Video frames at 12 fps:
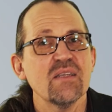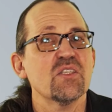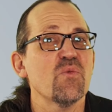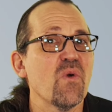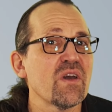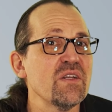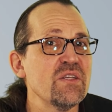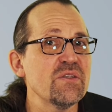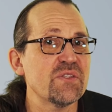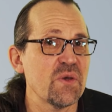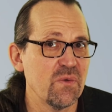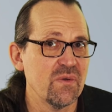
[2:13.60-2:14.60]
So what can you
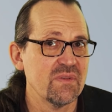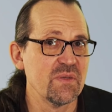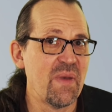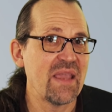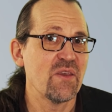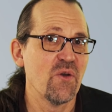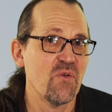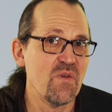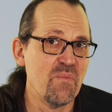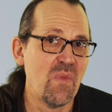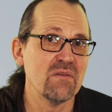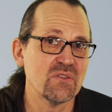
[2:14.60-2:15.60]
do to make your
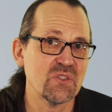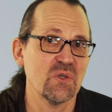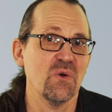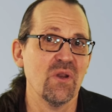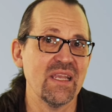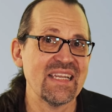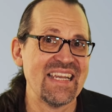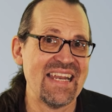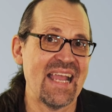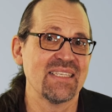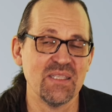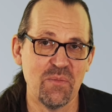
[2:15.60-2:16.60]
remote schooling
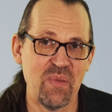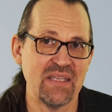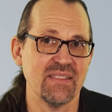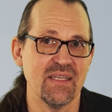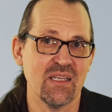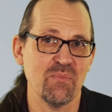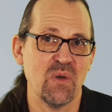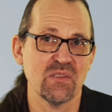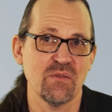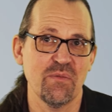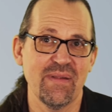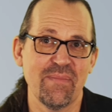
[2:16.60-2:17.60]
connection the best it can
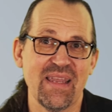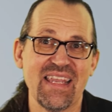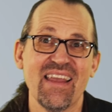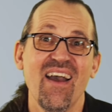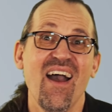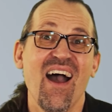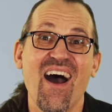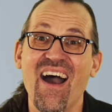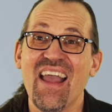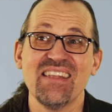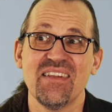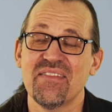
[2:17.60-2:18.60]
possibly be?
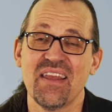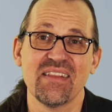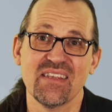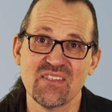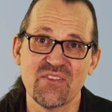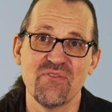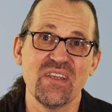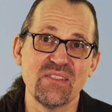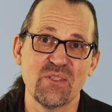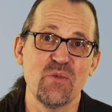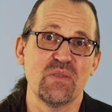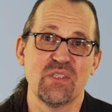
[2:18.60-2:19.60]
I actually think there's three
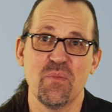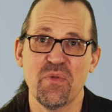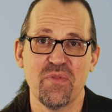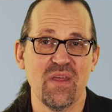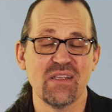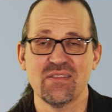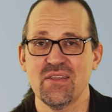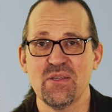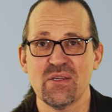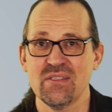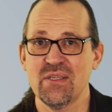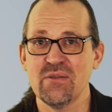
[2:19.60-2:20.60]
super simple things that
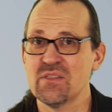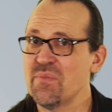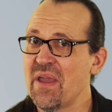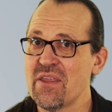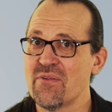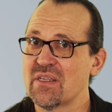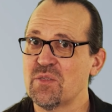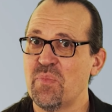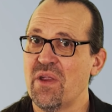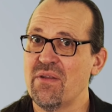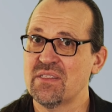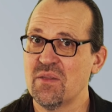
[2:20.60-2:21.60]
you can do to make your
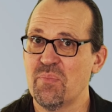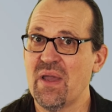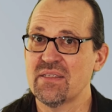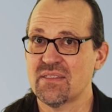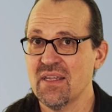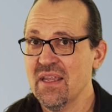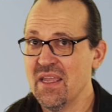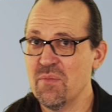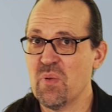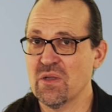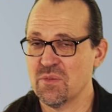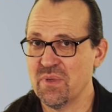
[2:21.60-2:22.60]
experience the best it
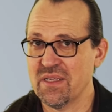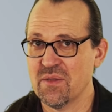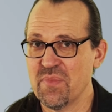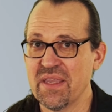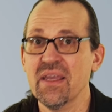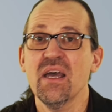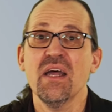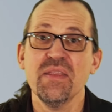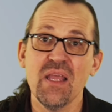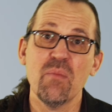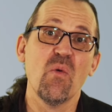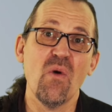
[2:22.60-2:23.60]
possibly can be.
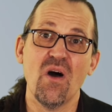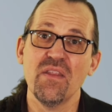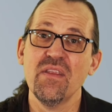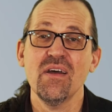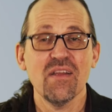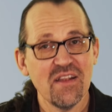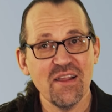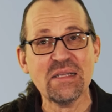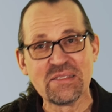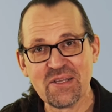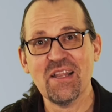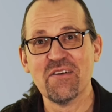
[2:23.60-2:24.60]
Number one,
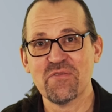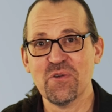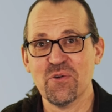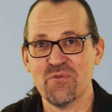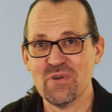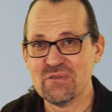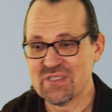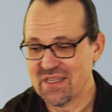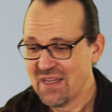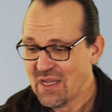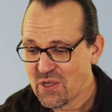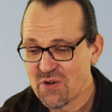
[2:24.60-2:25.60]
learn to love your router.
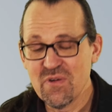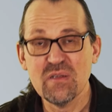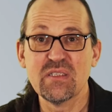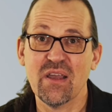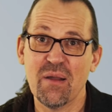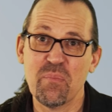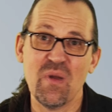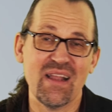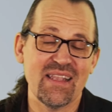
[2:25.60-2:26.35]
Your router,